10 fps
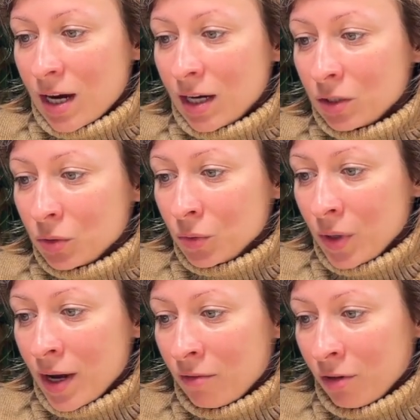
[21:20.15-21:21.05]
I do
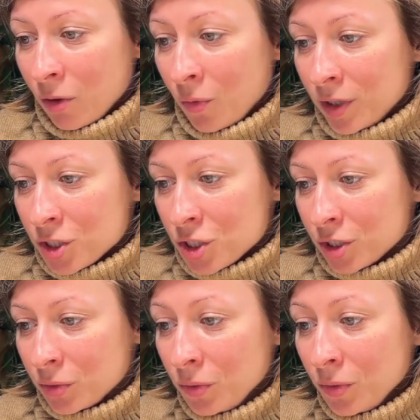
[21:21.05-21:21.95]
have a
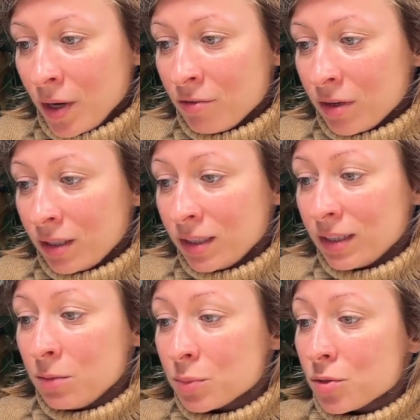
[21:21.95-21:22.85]
question. Do you have any
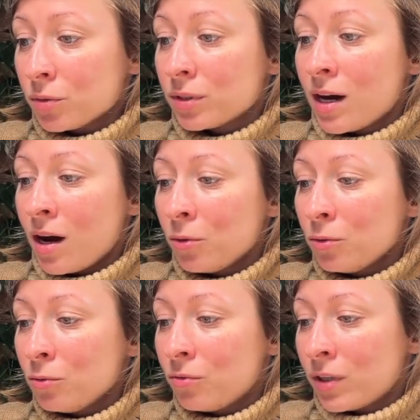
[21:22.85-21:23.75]
tips on how
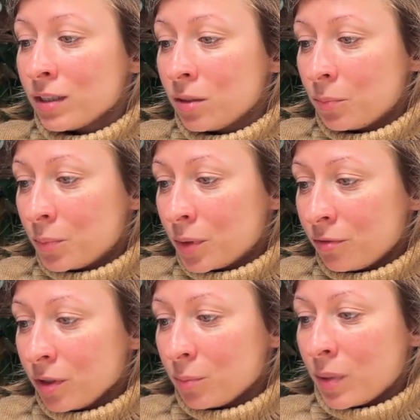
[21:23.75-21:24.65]
to find the
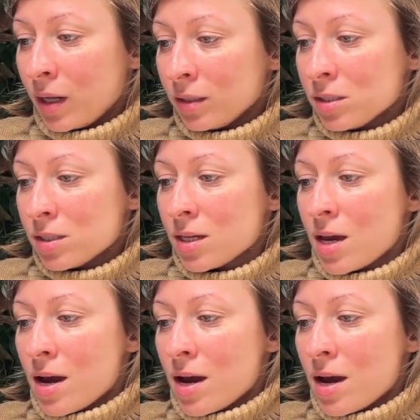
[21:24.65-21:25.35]
perfect balance